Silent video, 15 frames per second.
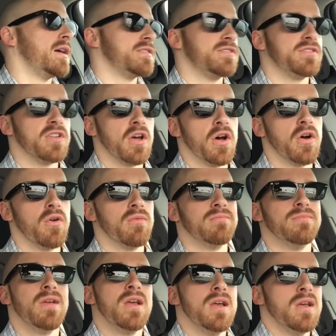So
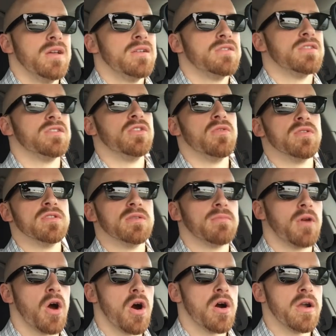just doing some
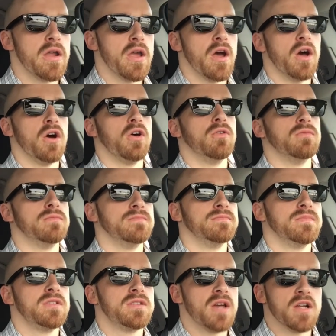cardio,
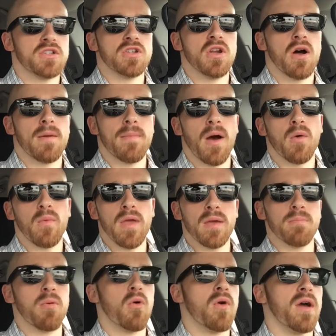touching on my
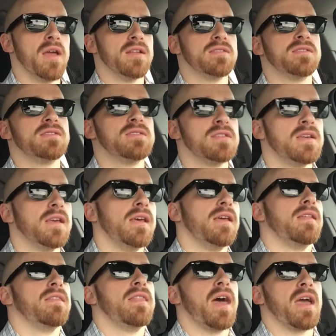weak points,
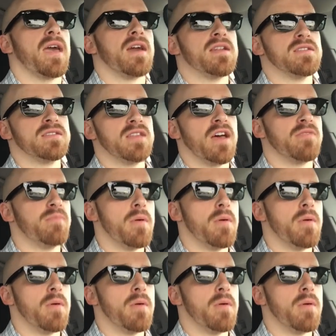that kind of stuff.